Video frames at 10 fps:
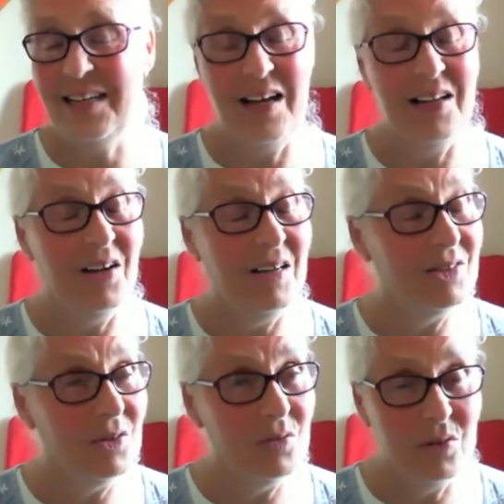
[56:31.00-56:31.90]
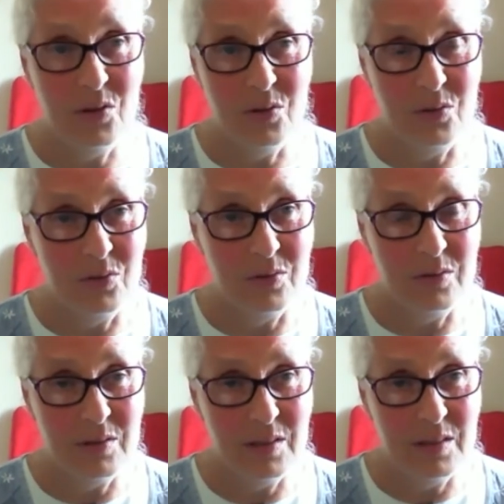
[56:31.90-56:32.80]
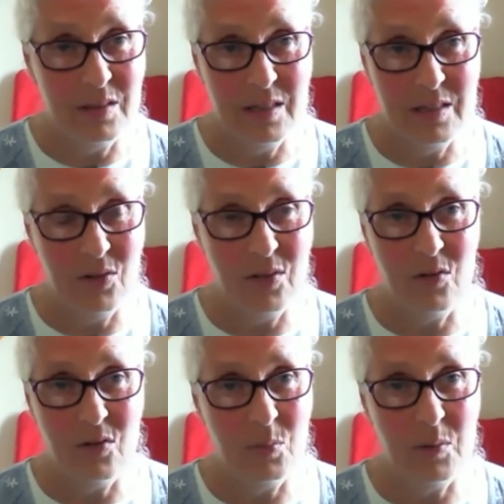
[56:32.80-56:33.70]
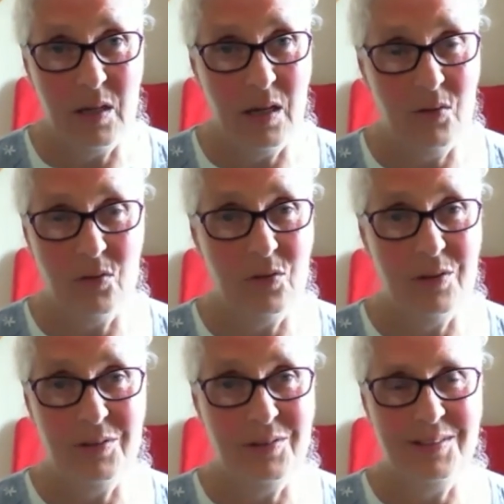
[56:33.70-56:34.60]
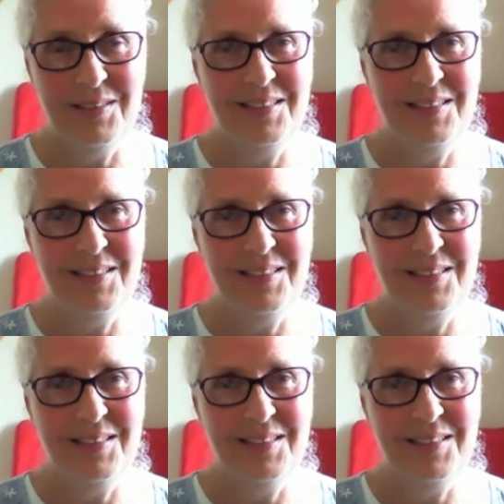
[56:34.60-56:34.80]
I don't know any therapy other than